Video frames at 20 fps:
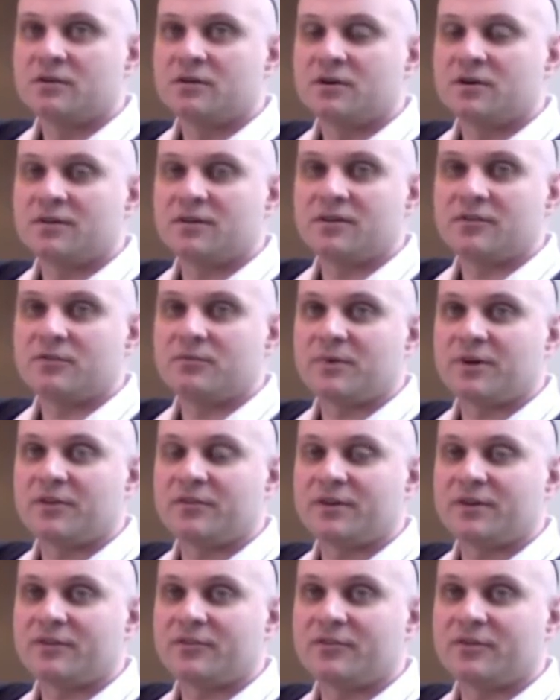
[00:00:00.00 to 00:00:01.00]
It doesn't make
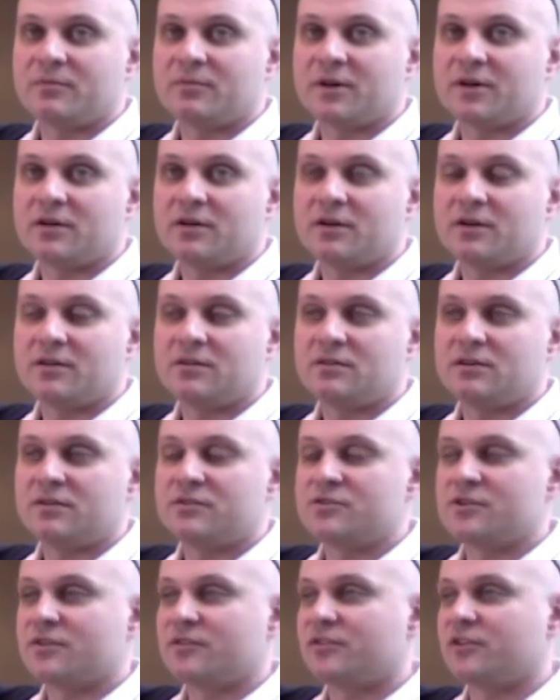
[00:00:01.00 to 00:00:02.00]
sense to me. It
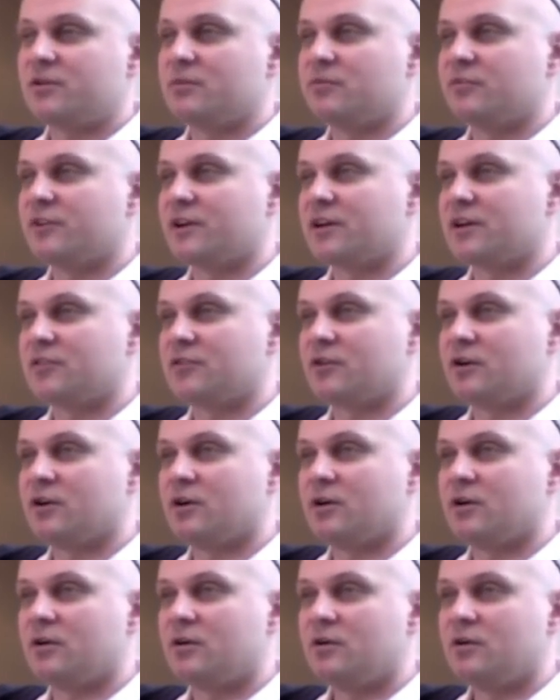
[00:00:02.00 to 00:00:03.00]
just seems like it's
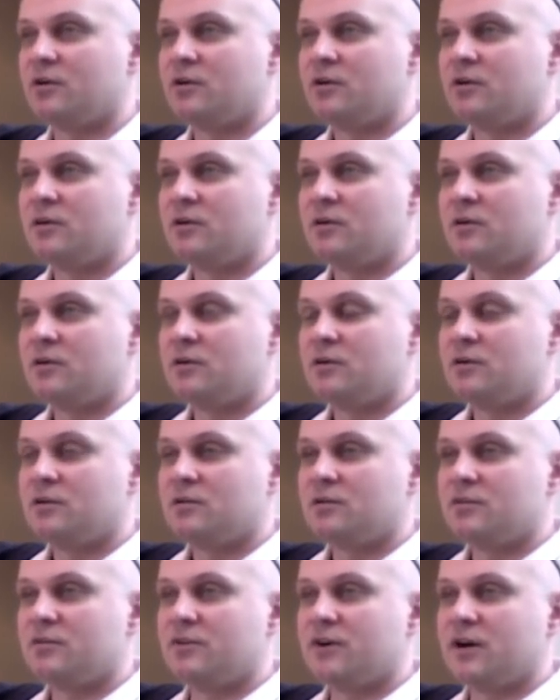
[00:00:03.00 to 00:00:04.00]
all
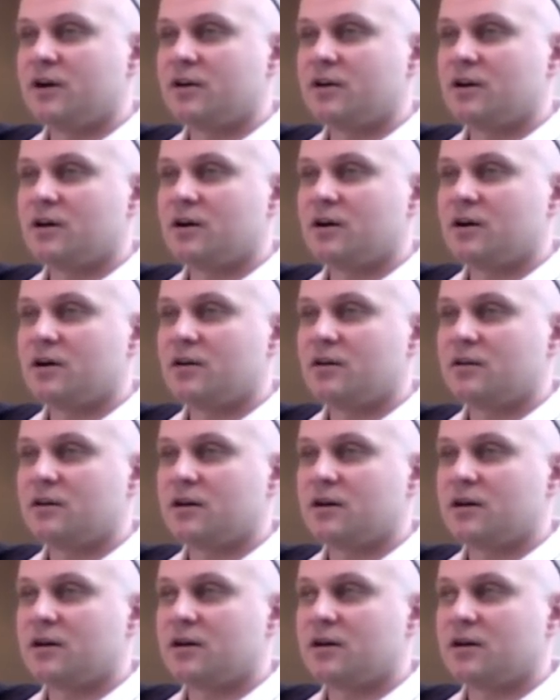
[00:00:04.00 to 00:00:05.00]
done on
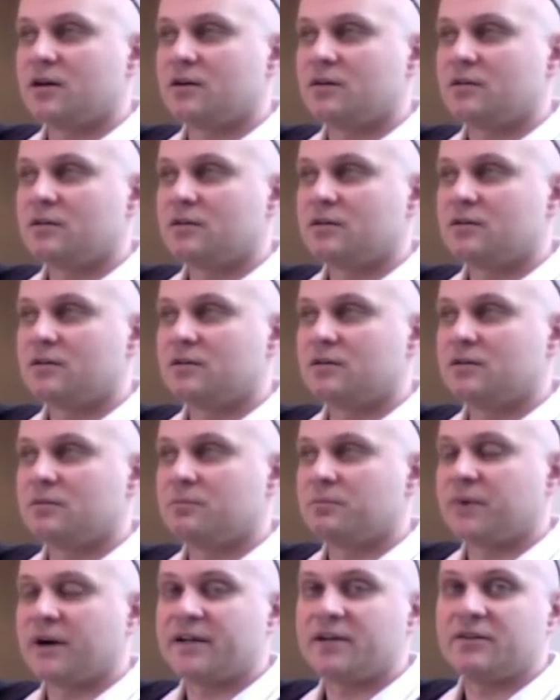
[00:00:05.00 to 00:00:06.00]

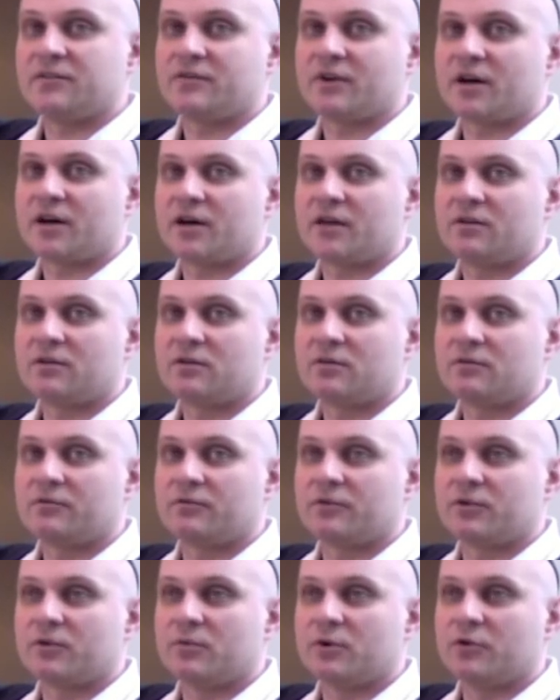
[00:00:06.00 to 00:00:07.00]
by design
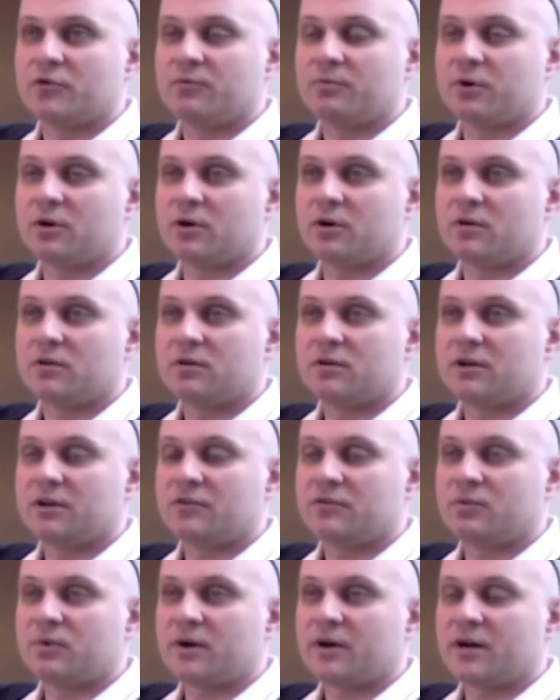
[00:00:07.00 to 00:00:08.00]
for the most part.
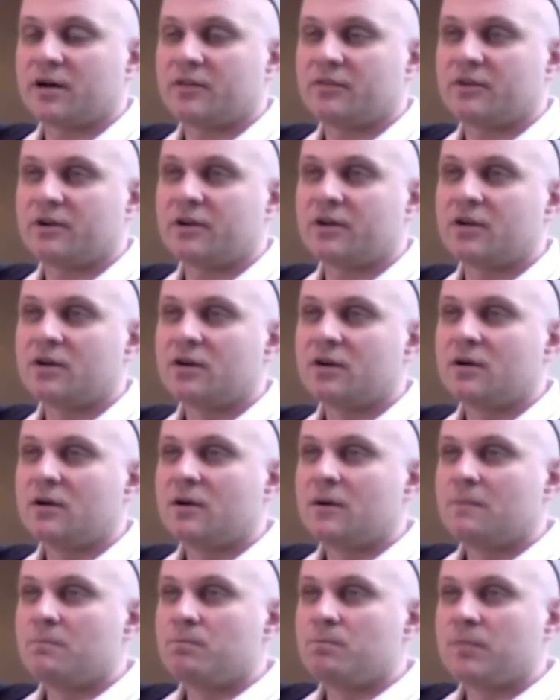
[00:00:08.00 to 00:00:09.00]
That's why I think
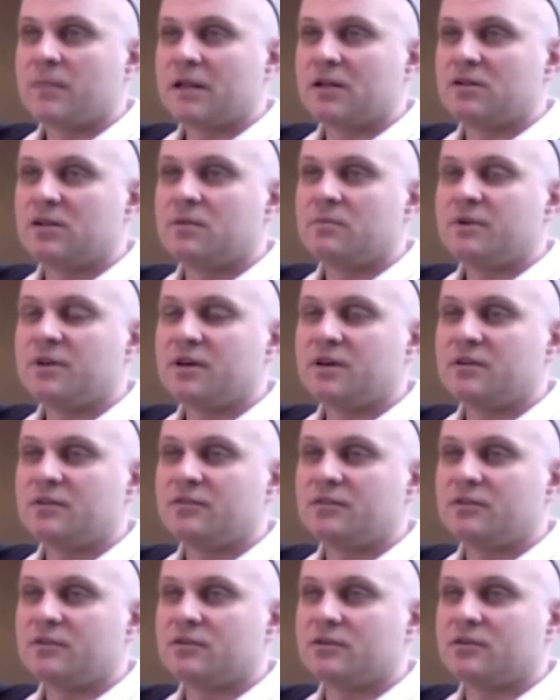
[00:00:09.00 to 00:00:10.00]
Libya is
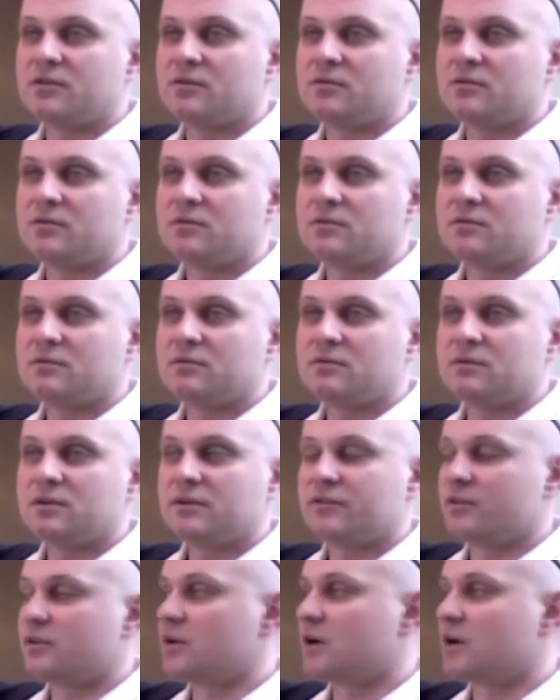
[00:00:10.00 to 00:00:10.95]
in